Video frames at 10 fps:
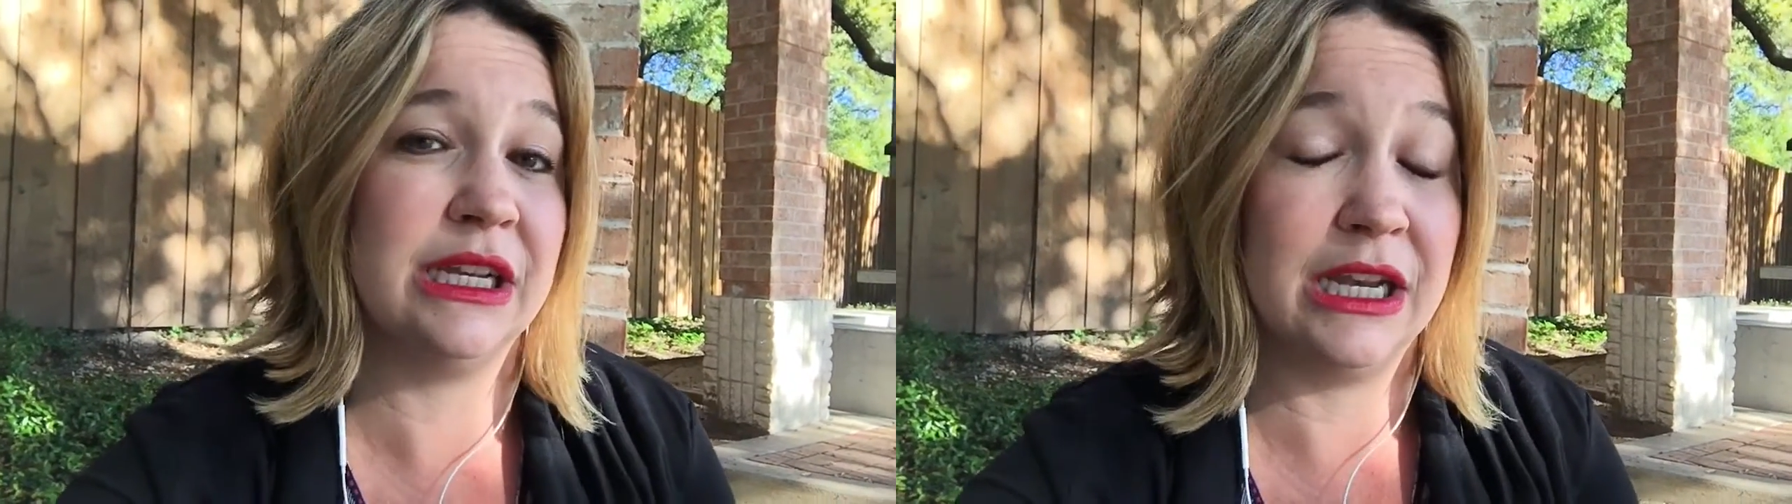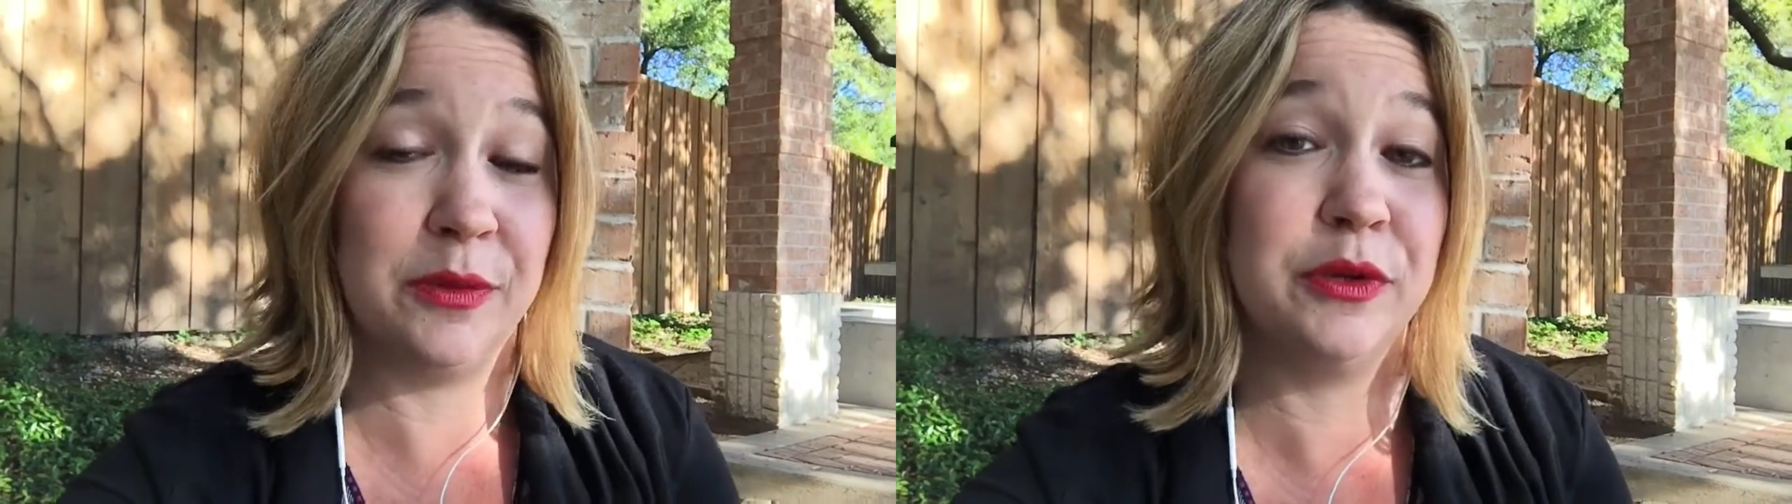
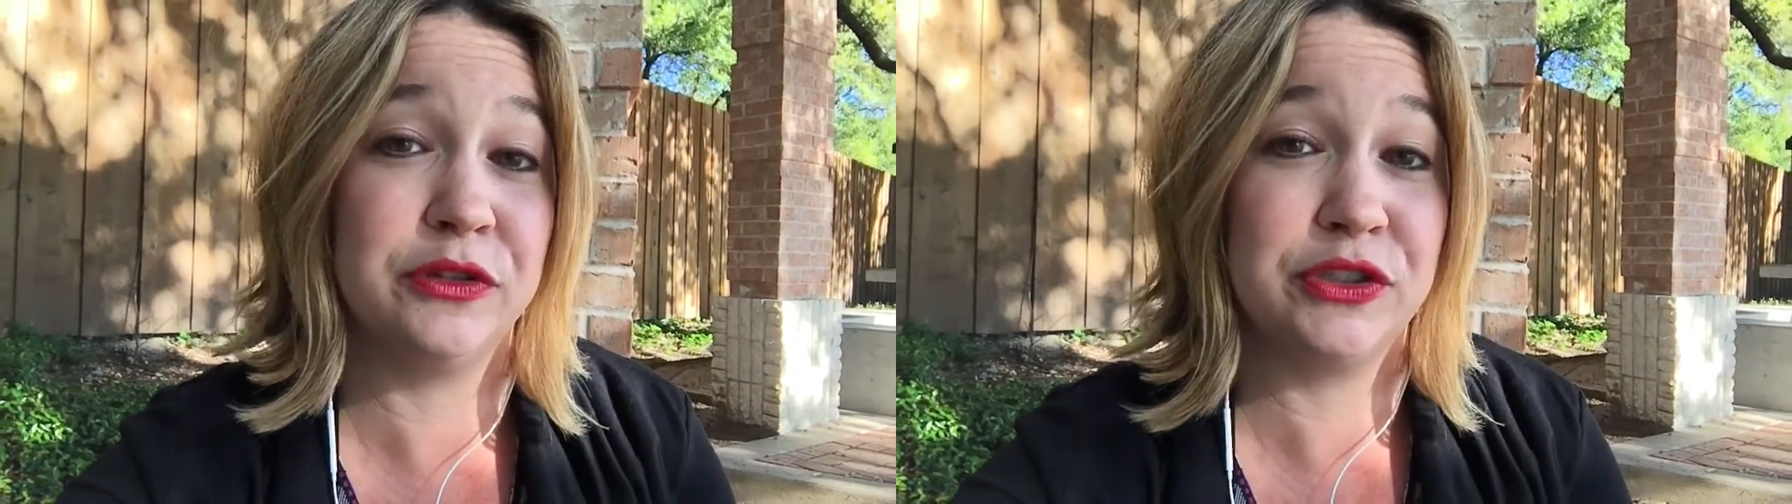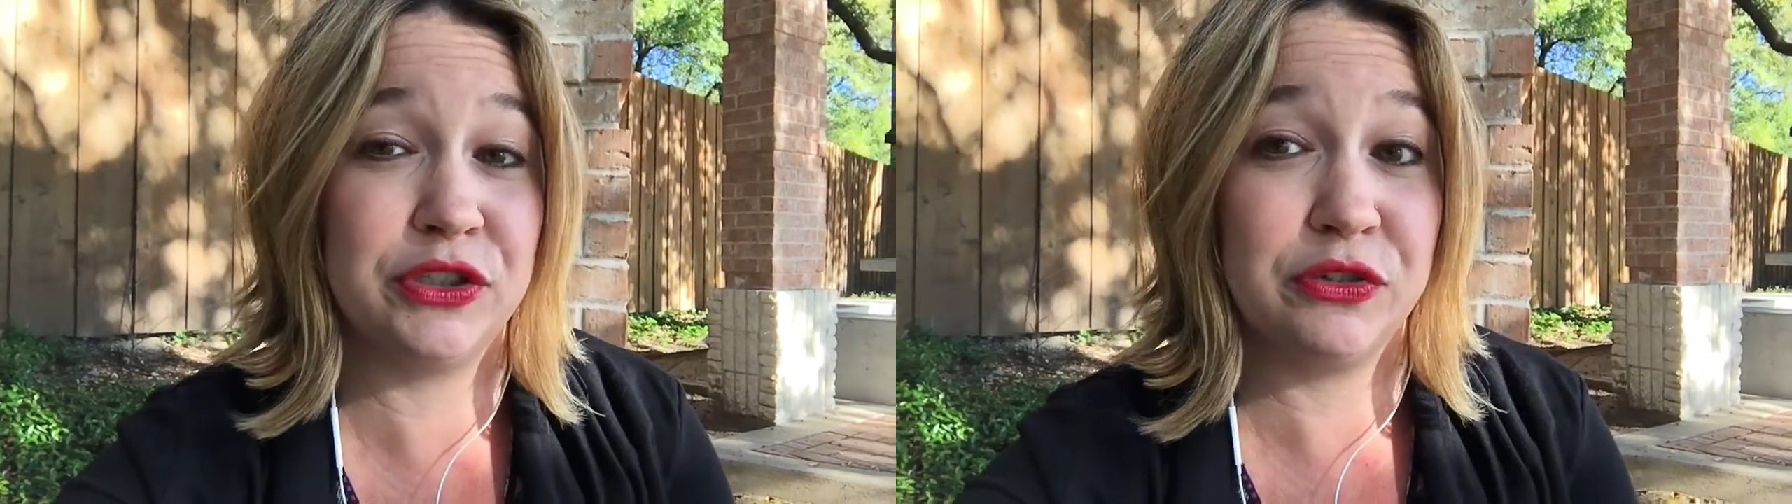
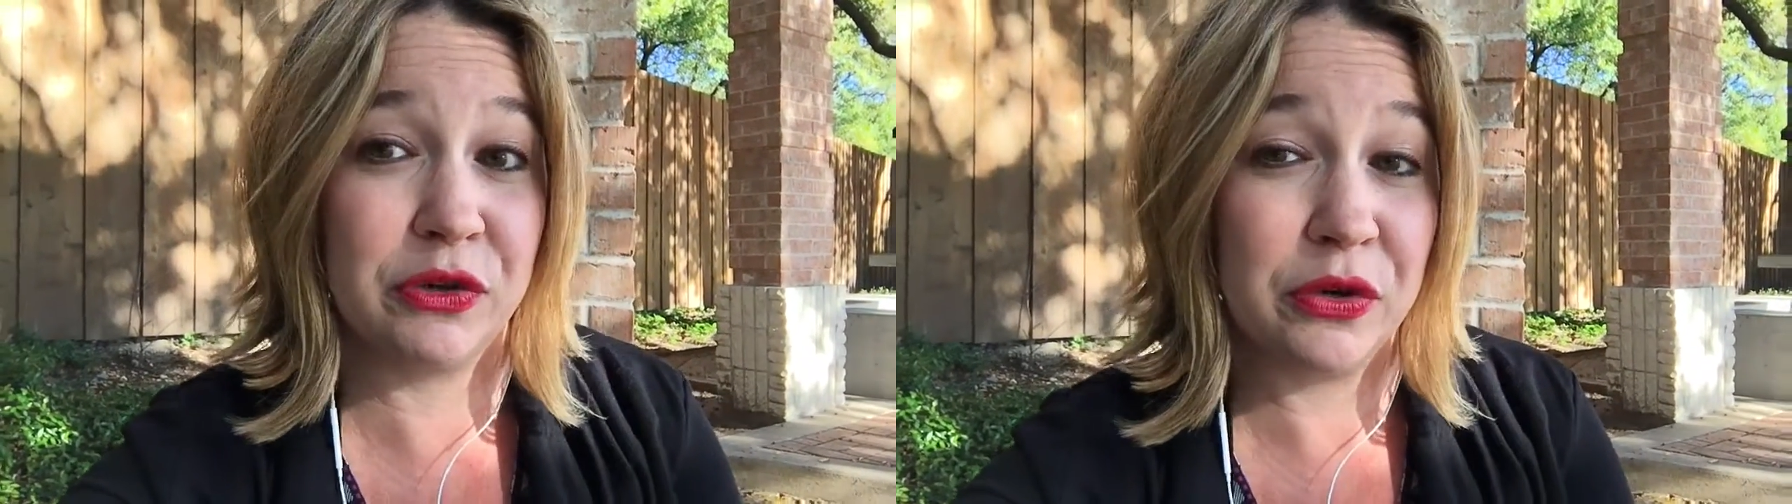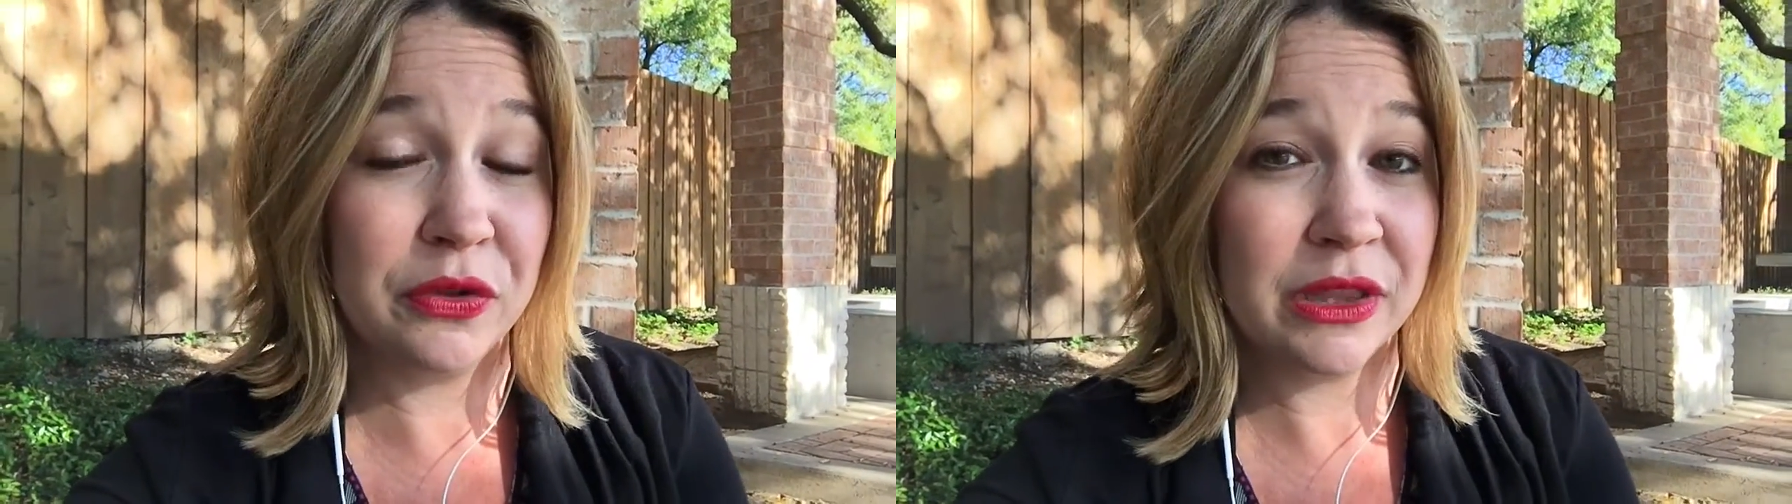inhibitors to
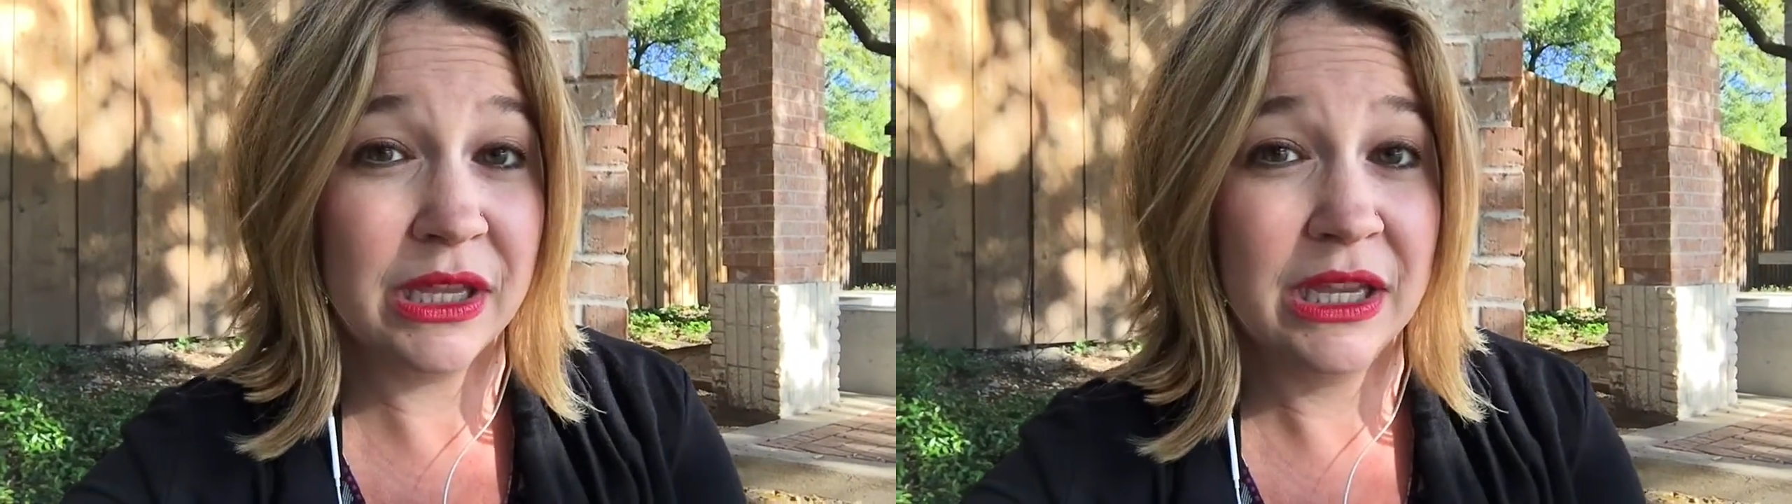growth,